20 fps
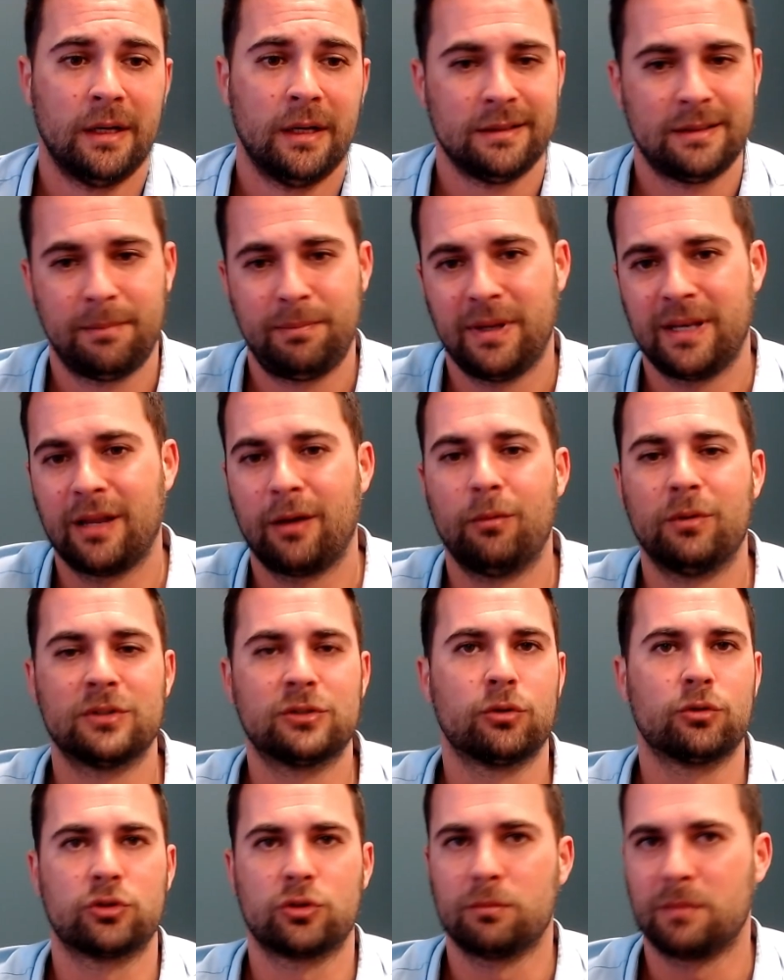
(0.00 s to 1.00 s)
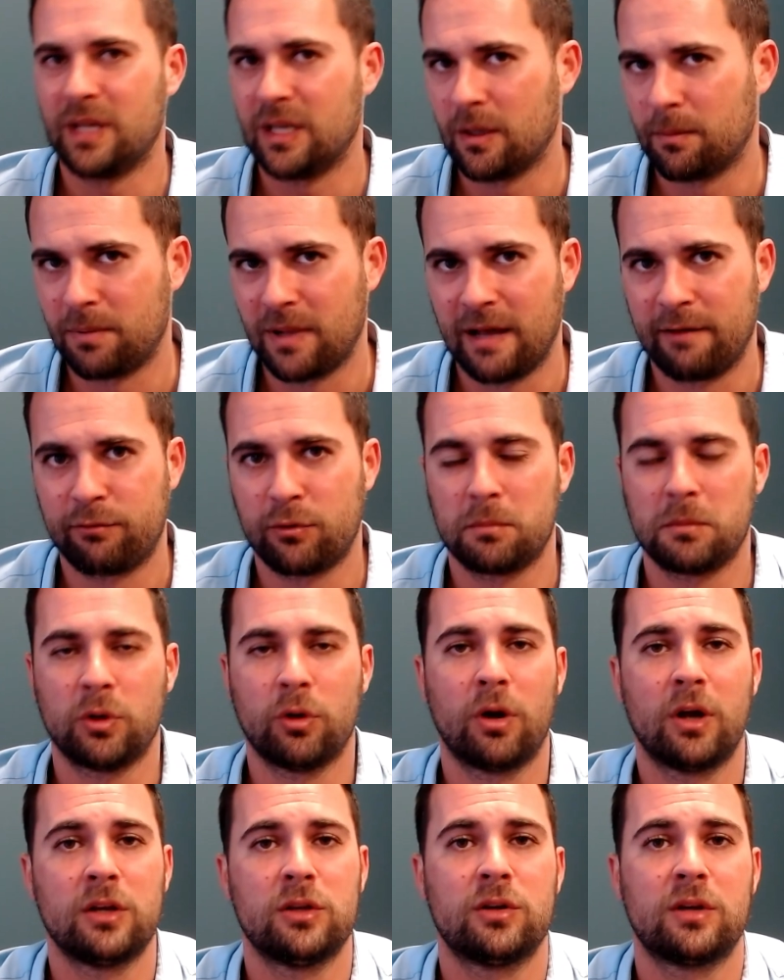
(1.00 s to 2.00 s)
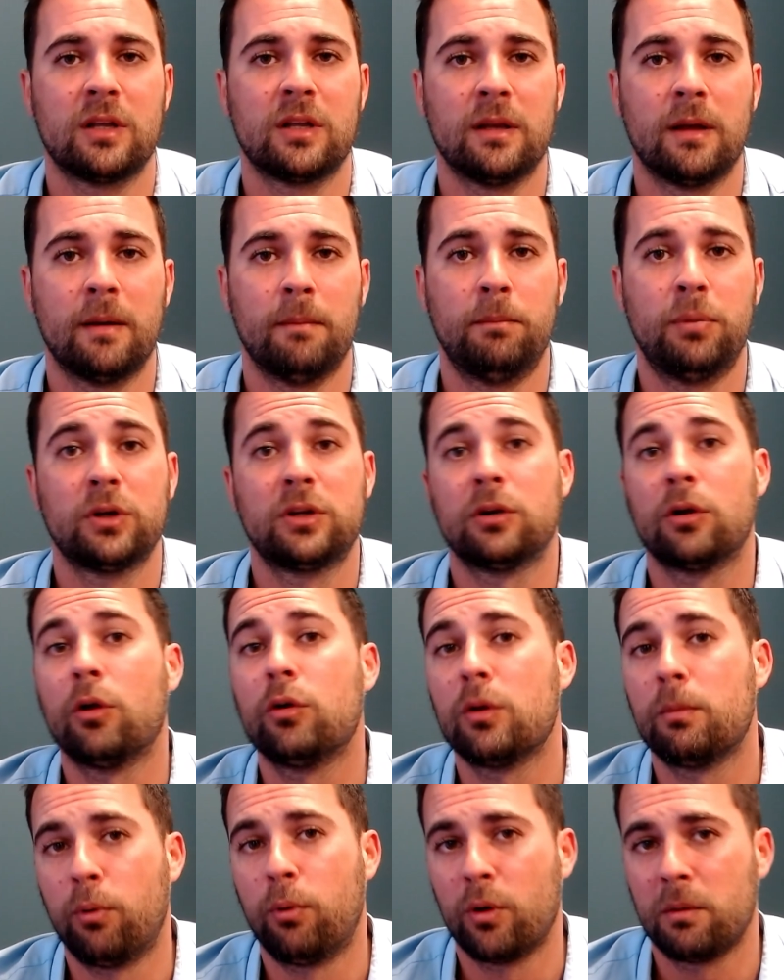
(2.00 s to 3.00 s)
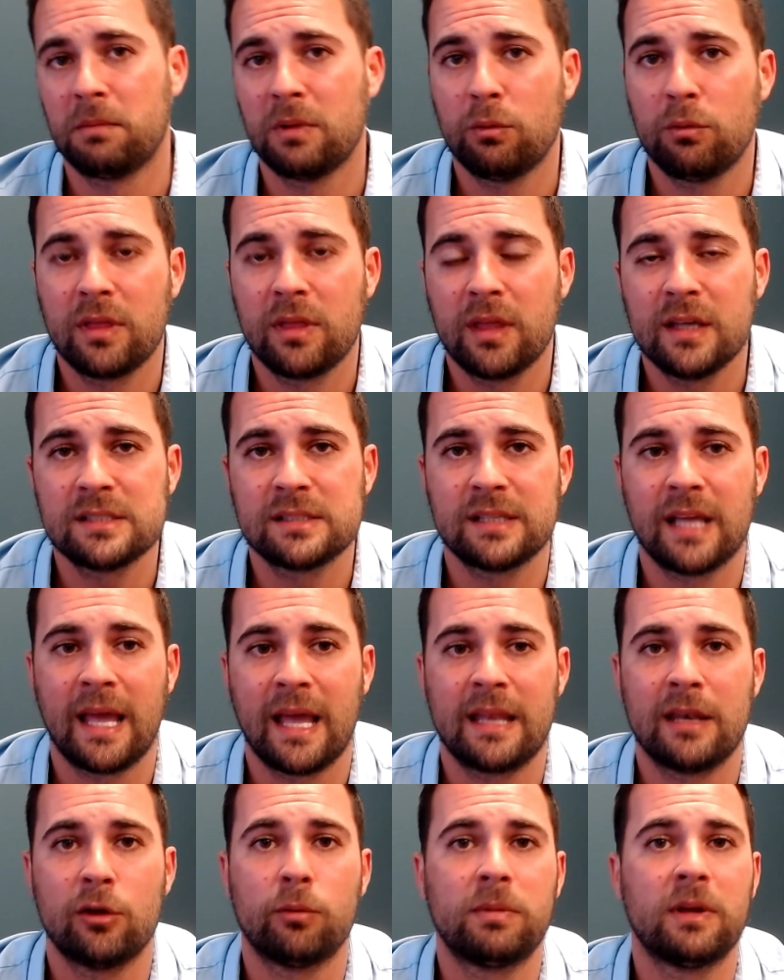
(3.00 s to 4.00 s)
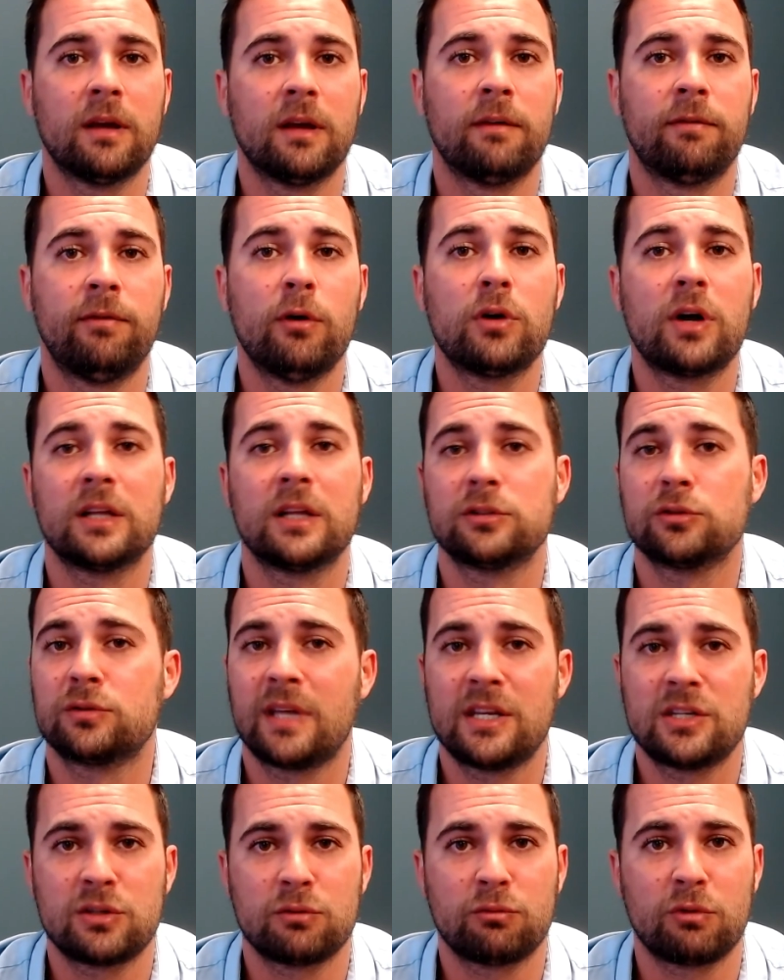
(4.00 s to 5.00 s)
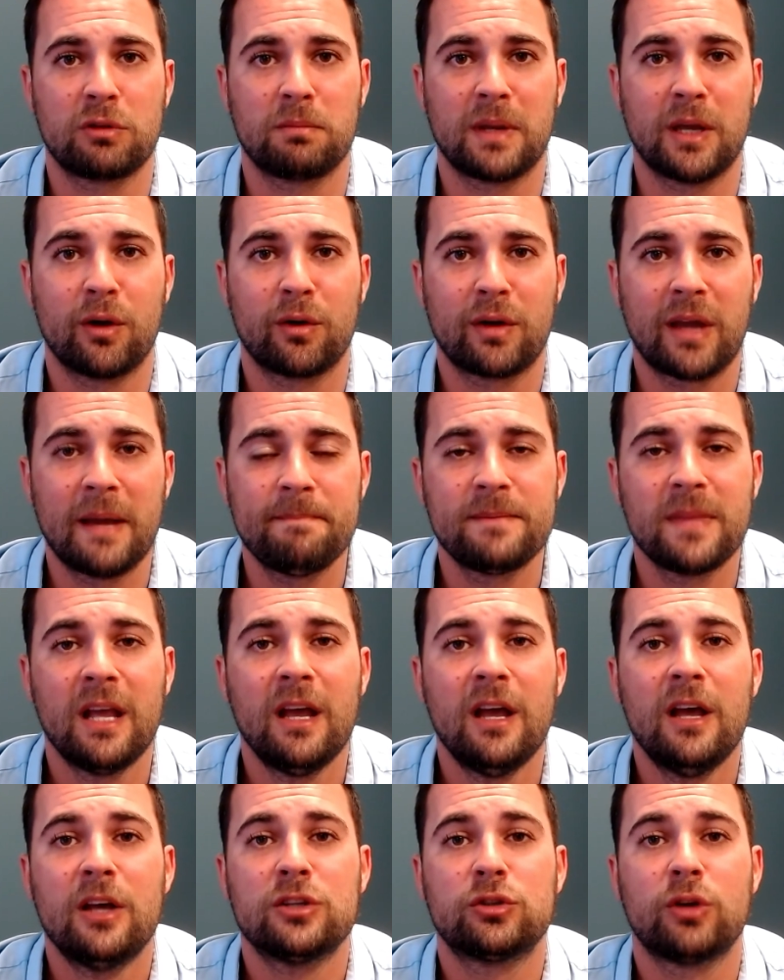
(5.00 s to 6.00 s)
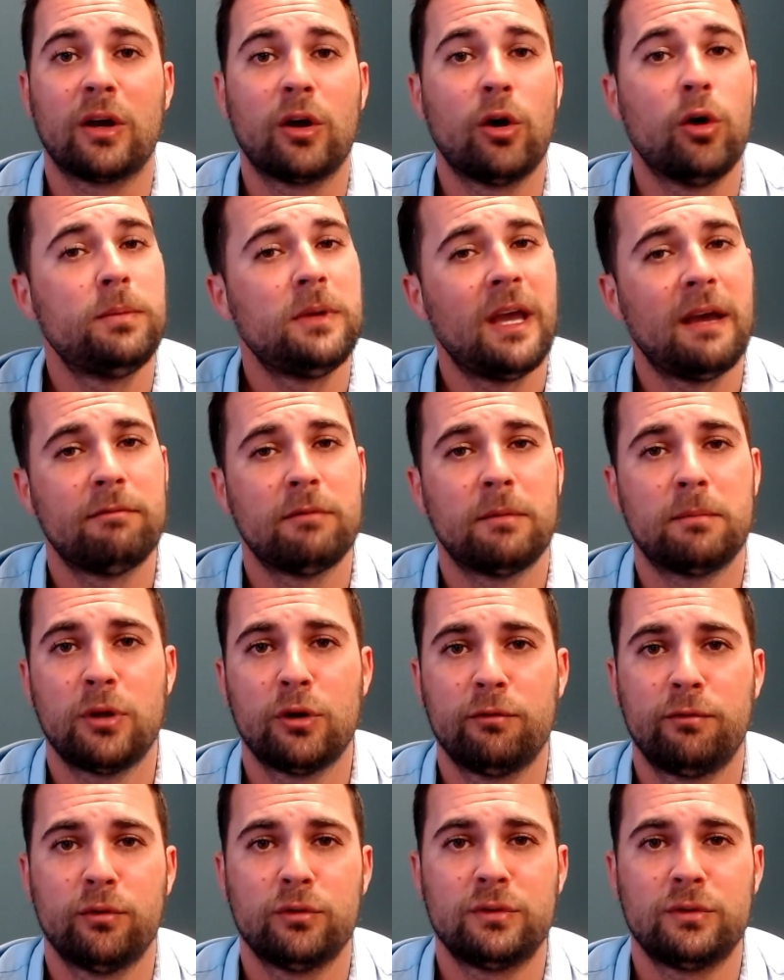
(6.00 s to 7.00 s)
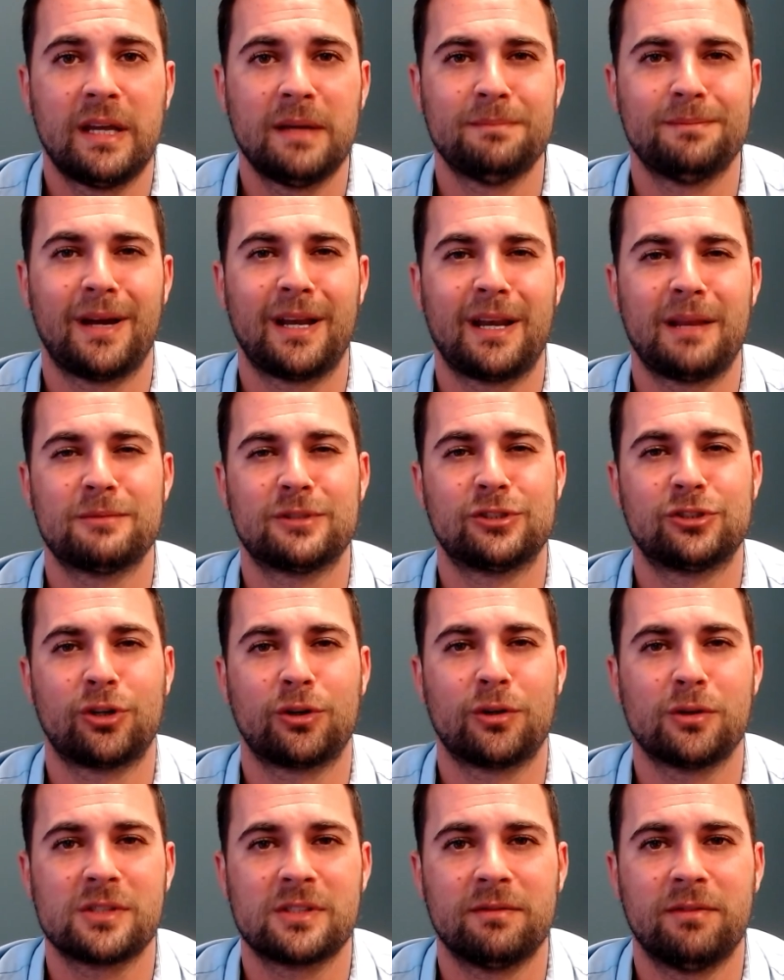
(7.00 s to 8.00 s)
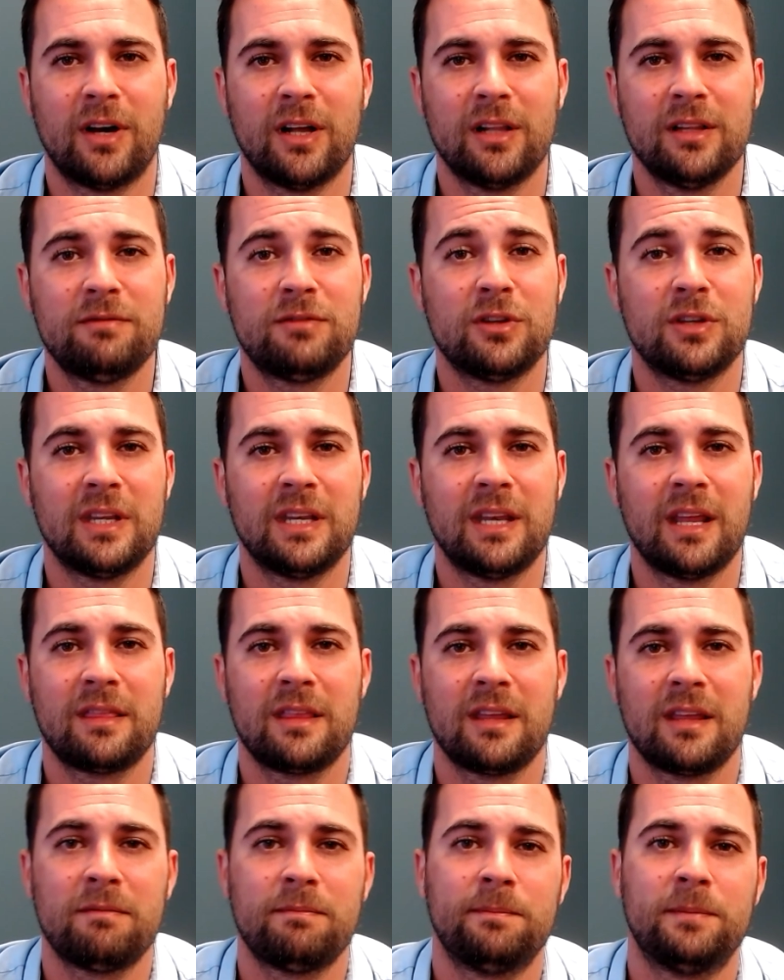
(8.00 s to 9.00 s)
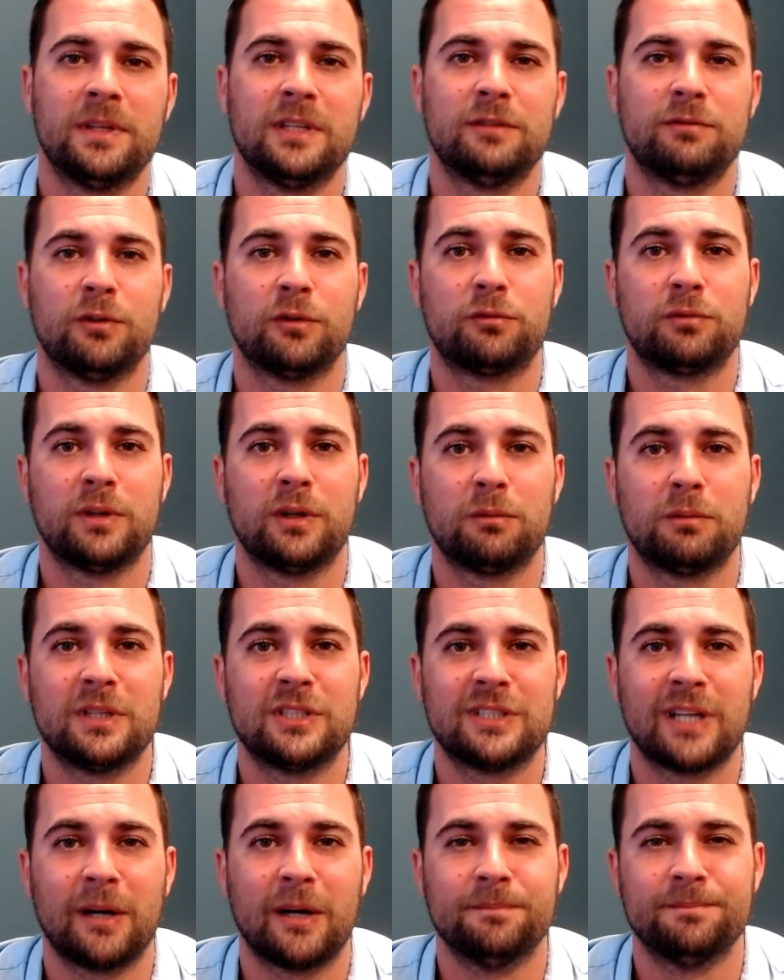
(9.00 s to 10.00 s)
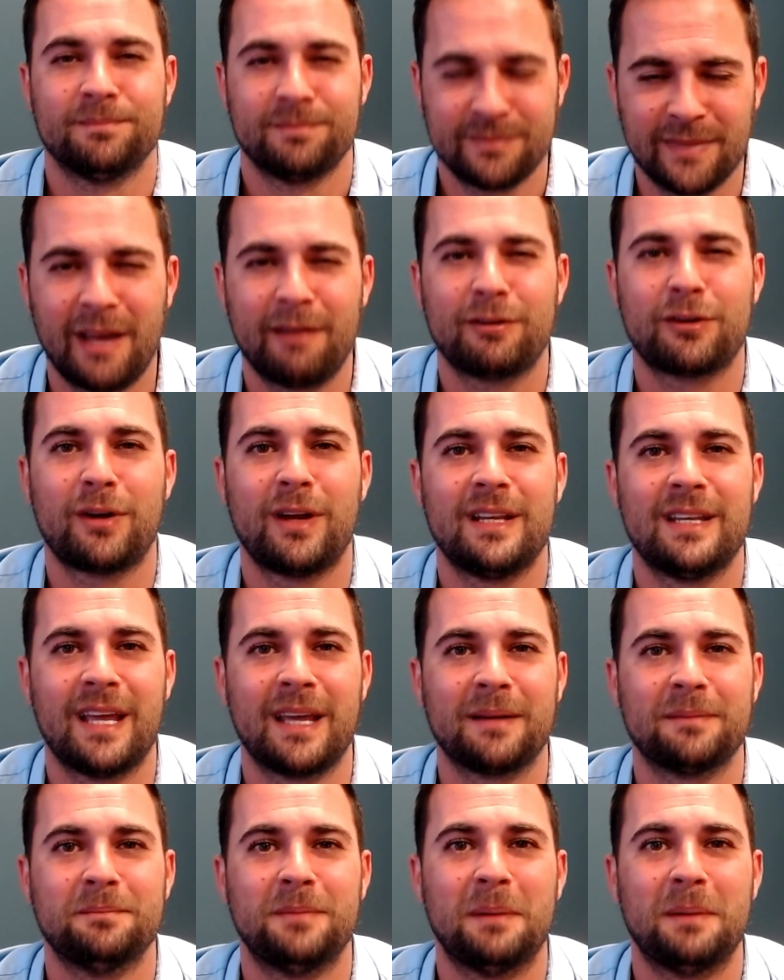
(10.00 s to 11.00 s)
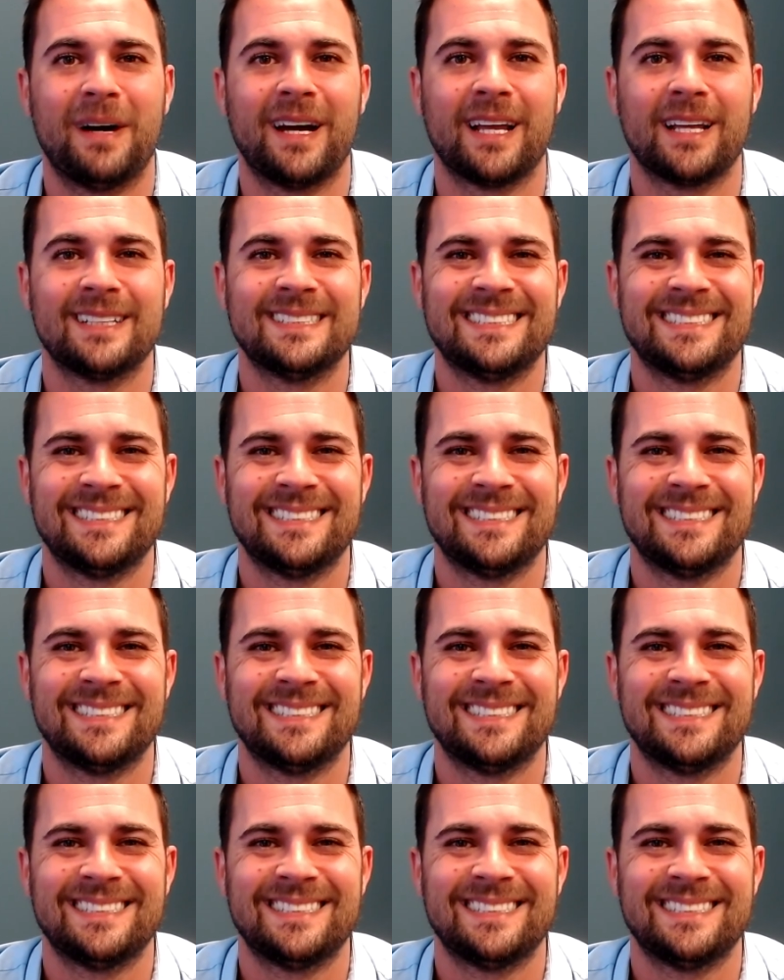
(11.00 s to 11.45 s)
depending on what social media platform you're on, you can book your own appointment with us and it'll be a phone consultation with me, okay? So I hope you have a beautiful day. My name is Charles Zavala. If you need anything, please feel free to reach out. Have a great day. Bye-bye.